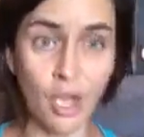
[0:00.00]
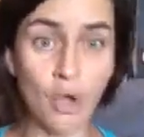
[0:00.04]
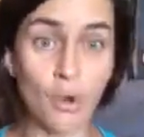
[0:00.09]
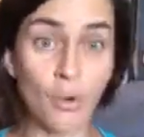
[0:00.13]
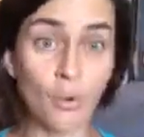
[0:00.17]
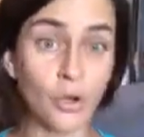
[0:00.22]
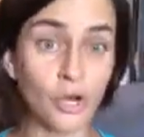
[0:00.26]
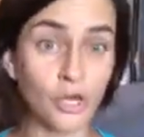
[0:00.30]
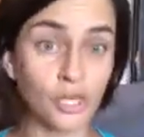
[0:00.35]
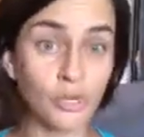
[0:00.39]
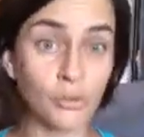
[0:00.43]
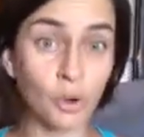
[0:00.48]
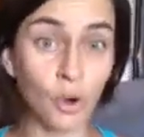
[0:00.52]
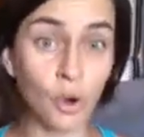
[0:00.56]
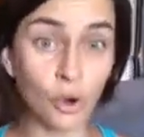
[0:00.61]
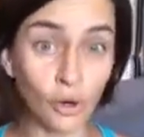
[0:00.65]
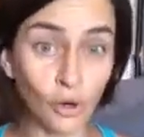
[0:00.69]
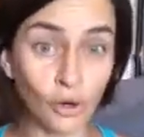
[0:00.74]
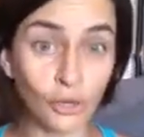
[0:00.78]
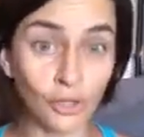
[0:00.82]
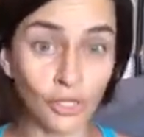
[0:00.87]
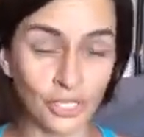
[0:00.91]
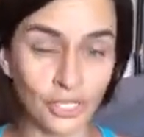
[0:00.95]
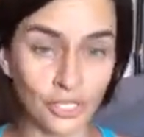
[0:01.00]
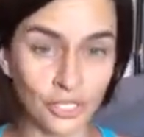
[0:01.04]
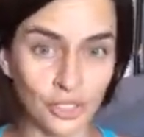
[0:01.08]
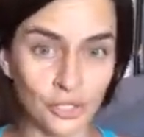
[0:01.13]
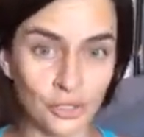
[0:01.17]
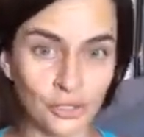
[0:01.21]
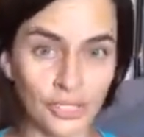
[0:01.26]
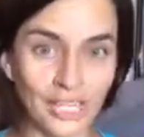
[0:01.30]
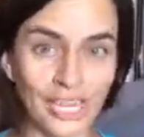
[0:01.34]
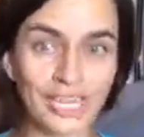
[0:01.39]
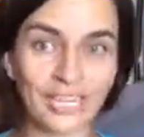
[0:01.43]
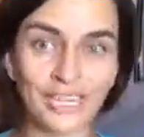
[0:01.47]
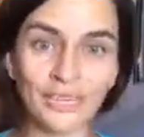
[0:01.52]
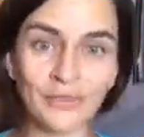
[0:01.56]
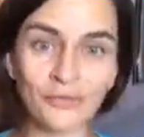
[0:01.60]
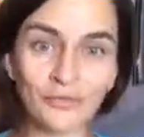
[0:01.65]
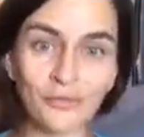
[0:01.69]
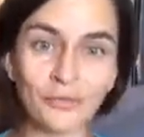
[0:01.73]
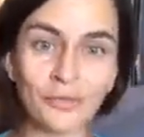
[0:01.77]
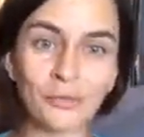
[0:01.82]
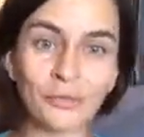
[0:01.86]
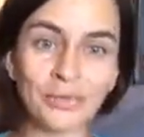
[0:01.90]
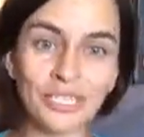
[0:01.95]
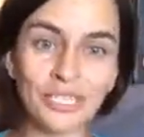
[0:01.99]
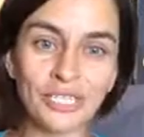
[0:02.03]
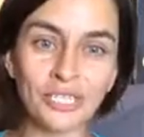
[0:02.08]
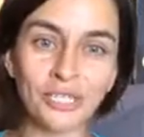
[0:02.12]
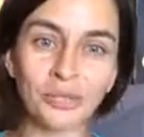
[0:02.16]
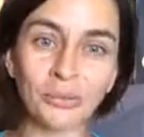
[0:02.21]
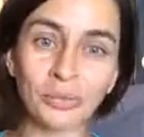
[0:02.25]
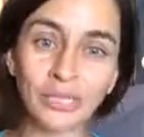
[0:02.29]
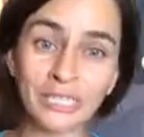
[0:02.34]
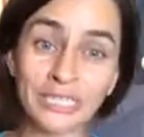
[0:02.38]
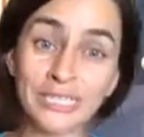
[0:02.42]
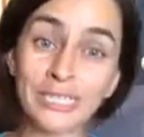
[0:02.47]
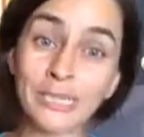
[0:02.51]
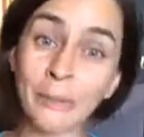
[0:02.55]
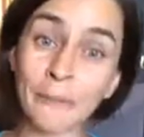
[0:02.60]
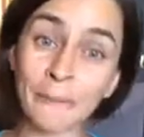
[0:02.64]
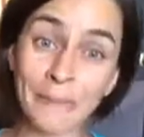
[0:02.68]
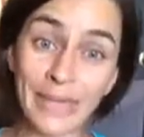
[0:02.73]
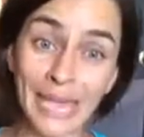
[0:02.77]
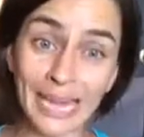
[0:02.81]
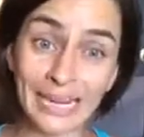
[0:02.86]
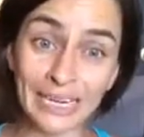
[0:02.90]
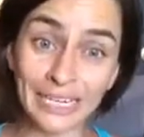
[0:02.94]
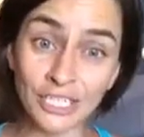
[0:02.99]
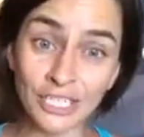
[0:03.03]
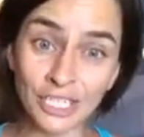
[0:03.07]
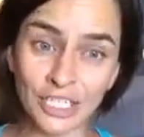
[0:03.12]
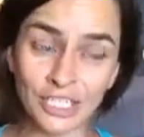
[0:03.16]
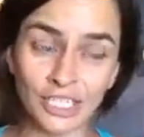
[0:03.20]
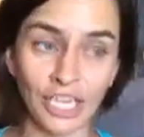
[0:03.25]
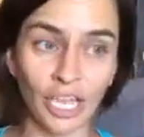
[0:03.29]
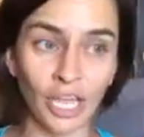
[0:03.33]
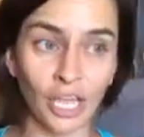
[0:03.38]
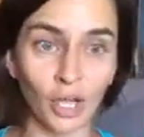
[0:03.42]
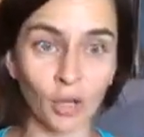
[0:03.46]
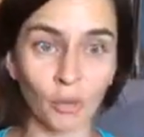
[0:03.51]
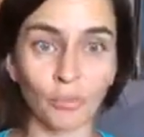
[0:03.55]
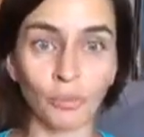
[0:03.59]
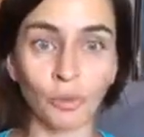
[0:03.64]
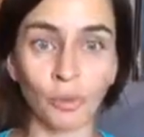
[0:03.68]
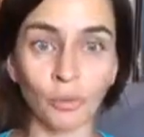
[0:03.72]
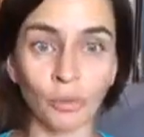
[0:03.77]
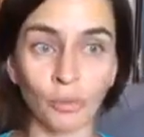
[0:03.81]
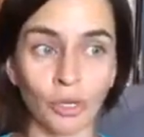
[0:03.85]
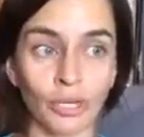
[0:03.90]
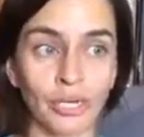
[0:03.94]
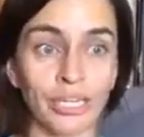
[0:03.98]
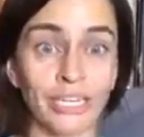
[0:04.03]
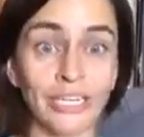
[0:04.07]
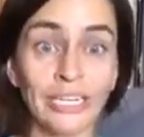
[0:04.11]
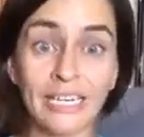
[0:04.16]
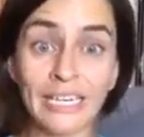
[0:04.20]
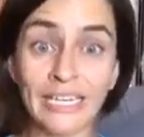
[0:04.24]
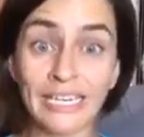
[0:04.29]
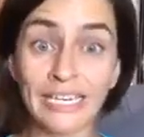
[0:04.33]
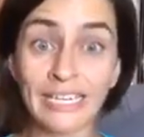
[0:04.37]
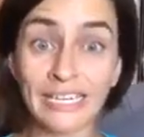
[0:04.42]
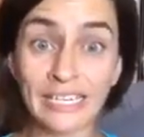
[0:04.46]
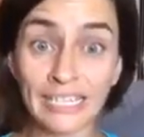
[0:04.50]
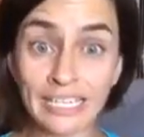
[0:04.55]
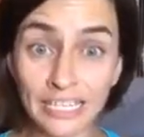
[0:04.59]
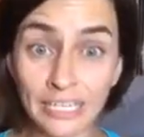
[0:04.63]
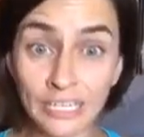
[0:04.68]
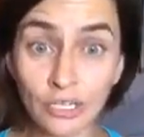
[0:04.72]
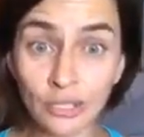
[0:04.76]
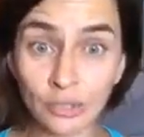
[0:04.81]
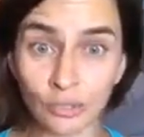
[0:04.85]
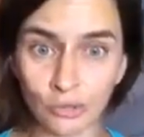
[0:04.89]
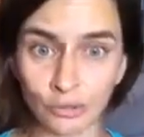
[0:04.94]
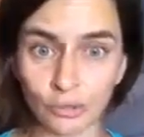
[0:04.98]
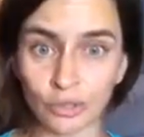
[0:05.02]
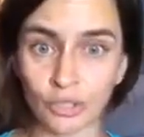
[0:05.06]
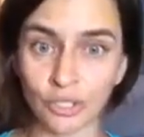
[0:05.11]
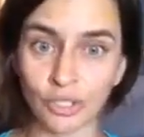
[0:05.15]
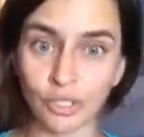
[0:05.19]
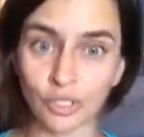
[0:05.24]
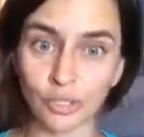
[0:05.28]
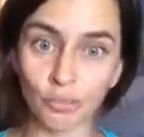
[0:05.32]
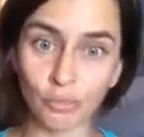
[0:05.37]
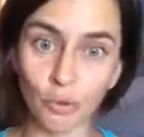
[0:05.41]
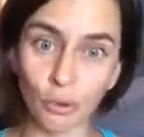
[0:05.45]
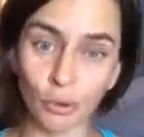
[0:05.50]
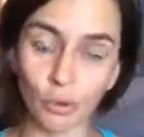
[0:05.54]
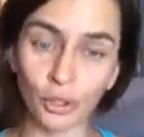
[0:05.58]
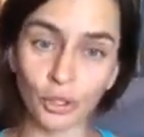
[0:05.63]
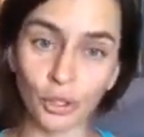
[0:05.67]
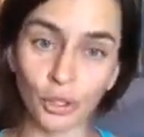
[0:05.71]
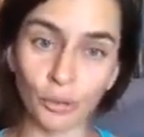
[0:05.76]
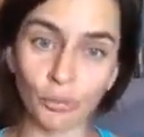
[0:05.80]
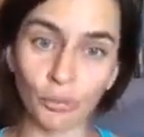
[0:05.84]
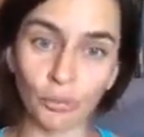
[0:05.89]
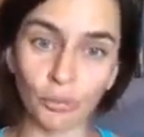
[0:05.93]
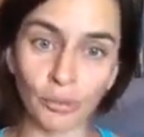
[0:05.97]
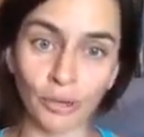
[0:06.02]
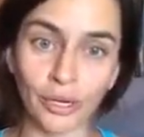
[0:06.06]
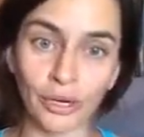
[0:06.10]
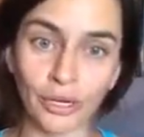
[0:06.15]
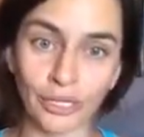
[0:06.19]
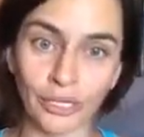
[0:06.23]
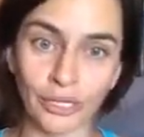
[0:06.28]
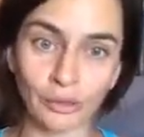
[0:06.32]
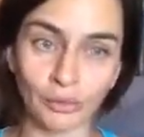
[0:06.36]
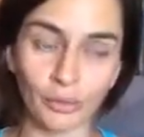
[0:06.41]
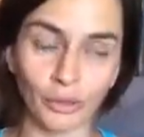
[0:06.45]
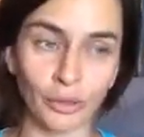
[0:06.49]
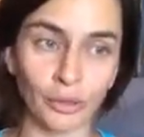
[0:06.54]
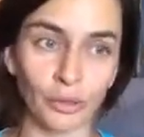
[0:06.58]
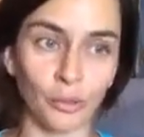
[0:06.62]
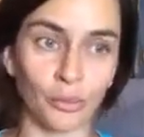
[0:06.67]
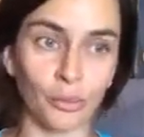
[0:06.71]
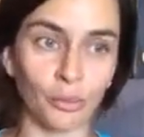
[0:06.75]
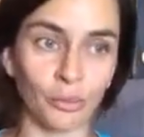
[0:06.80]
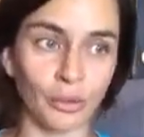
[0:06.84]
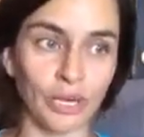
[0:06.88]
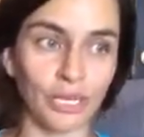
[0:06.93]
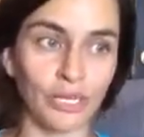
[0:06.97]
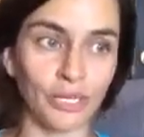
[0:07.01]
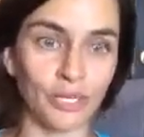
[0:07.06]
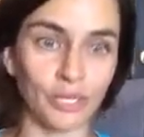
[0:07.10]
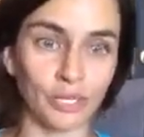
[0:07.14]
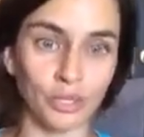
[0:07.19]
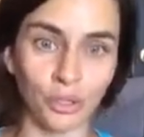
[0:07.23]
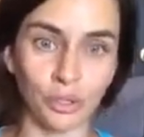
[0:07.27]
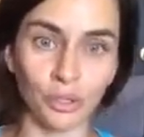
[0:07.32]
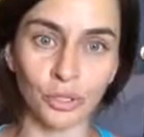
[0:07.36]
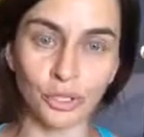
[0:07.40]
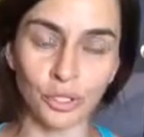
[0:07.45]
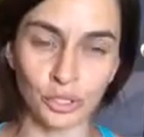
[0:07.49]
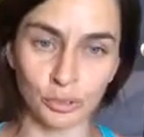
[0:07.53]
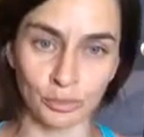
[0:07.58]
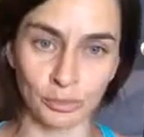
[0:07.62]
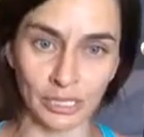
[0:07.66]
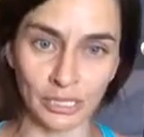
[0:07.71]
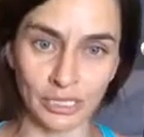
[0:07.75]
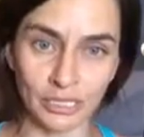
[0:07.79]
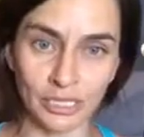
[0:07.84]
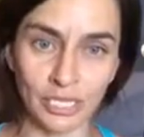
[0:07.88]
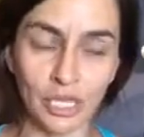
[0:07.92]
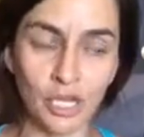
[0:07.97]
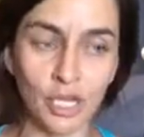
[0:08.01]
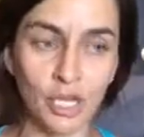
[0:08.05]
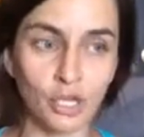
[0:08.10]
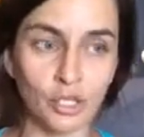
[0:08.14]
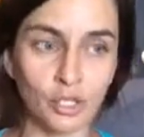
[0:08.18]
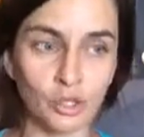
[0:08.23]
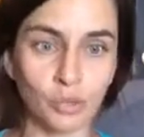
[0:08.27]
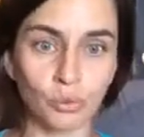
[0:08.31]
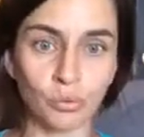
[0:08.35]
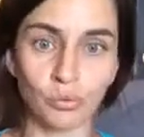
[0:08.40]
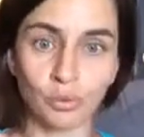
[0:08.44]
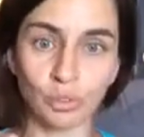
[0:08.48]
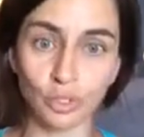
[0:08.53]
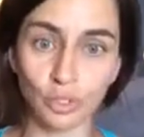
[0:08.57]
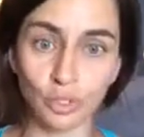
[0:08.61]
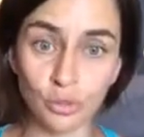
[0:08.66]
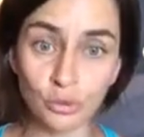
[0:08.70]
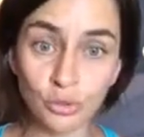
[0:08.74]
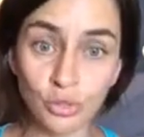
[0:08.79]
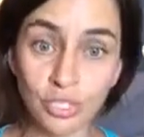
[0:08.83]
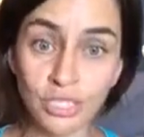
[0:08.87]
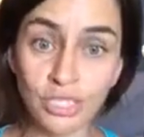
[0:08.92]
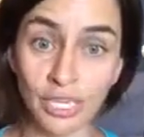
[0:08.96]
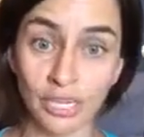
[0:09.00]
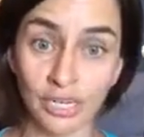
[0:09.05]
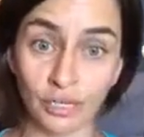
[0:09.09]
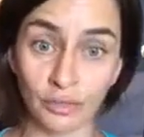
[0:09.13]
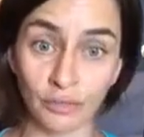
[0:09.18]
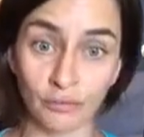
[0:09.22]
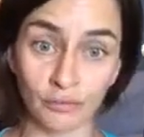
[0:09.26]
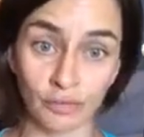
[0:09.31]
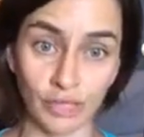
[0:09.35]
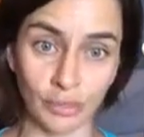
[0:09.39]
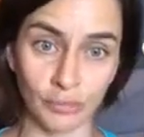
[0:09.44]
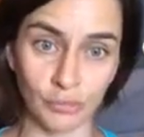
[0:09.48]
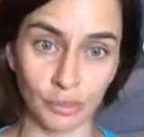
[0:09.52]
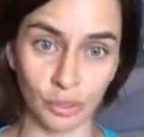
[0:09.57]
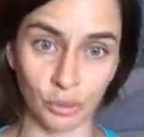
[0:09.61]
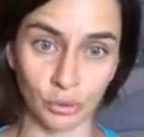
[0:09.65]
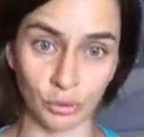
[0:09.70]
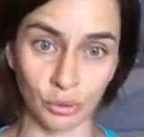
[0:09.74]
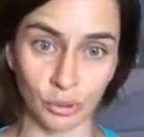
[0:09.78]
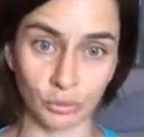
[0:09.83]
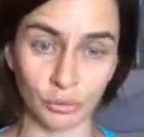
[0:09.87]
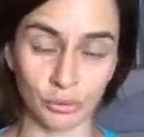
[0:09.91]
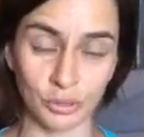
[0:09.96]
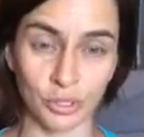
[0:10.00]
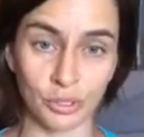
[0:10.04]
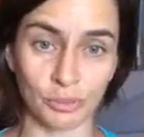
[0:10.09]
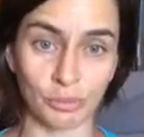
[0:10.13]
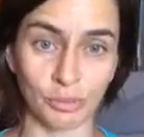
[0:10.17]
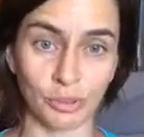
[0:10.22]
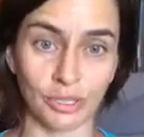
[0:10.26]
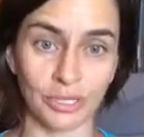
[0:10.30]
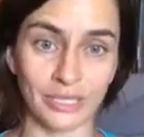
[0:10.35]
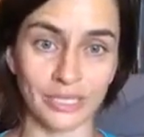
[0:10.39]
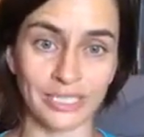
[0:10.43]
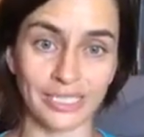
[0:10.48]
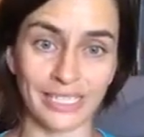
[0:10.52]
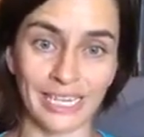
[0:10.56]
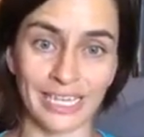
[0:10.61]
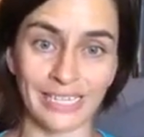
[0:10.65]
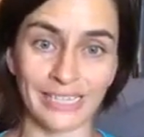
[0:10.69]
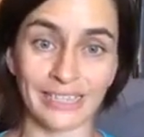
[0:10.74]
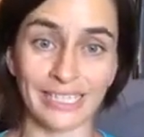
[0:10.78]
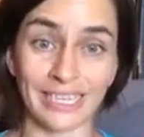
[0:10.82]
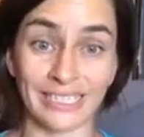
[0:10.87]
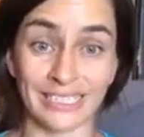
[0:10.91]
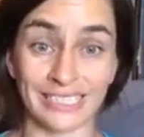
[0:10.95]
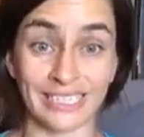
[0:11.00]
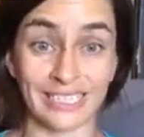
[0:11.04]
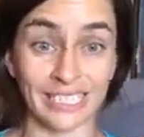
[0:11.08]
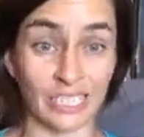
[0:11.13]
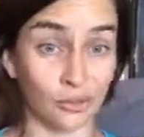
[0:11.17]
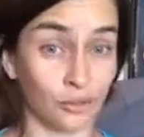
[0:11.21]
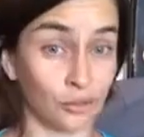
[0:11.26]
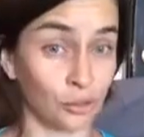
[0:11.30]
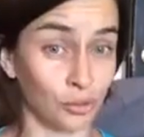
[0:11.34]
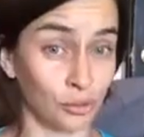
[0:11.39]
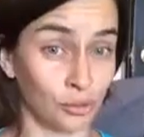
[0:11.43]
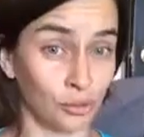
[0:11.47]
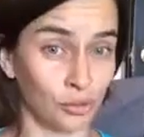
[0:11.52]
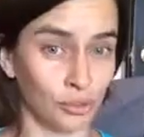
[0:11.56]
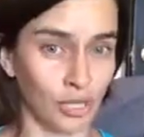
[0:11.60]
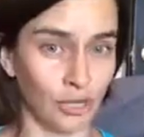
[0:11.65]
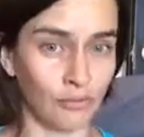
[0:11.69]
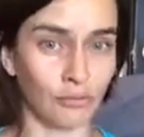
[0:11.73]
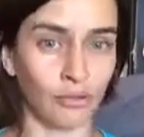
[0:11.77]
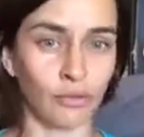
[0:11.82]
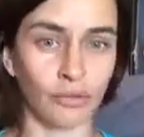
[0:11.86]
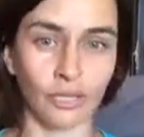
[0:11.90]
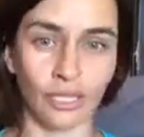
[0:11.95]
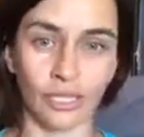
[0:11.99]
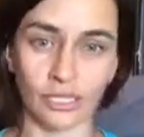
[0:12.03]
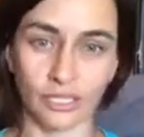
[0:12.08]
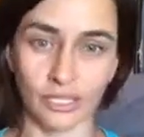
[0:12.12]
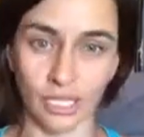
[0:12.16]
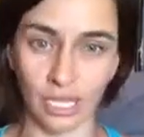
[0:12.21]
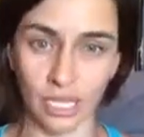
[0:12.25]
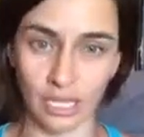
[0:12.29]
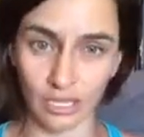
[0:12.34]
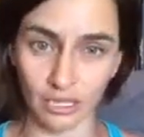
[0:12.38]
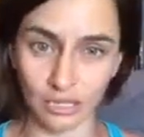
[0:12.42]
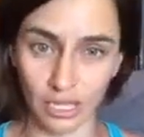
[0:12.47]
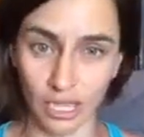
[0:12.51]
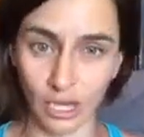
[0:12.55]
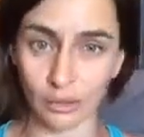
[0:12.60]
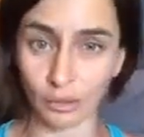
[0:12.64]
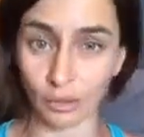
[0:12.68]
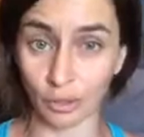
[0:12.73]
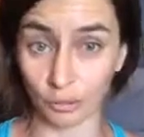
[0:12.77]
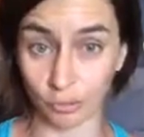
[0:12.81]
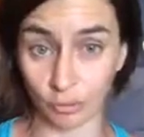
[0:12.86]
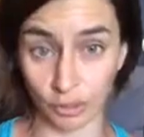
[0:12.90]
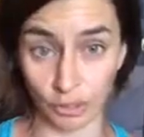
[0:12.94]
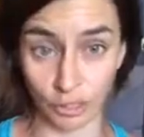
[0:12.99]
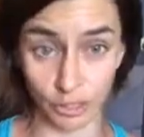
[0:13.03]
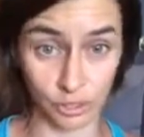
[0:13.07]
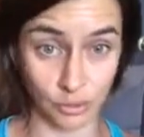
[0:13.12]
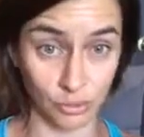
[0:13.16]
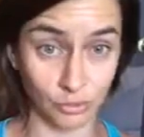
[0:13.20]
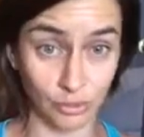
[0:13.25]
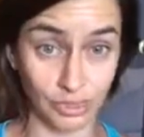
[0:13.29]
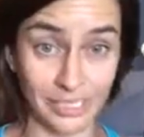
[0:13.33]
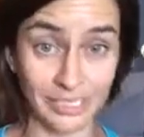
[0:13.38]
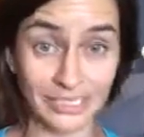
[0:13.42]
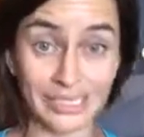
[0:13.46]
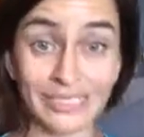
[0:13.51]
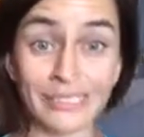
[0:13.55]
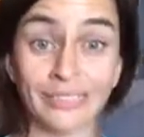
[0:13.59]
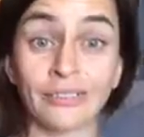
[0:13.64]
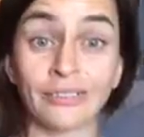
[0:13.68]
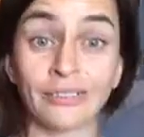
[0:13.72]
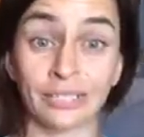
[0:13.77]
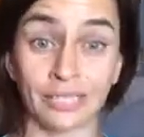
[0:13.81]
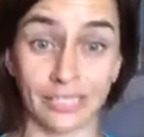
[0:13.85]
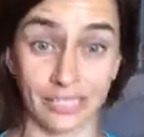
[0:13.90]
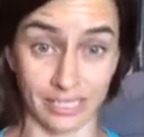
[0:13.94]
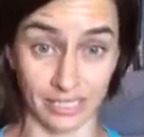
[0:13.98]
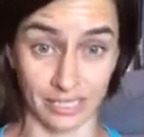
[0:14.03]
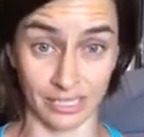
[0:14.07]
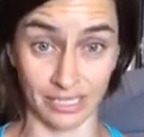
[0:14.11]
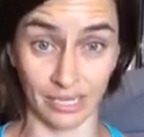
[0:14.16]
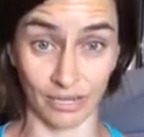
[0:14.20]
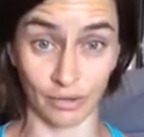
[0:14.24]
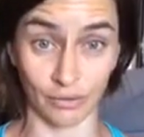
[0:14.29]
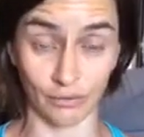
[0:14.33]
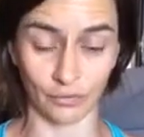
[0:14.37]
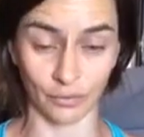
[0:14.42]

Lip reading: When you are injured, that inflammation, we need to manage it to help your body heal, to support your body with the right nourishment to reduce that inflammatory response at that cellular level and allow your body to heal itself.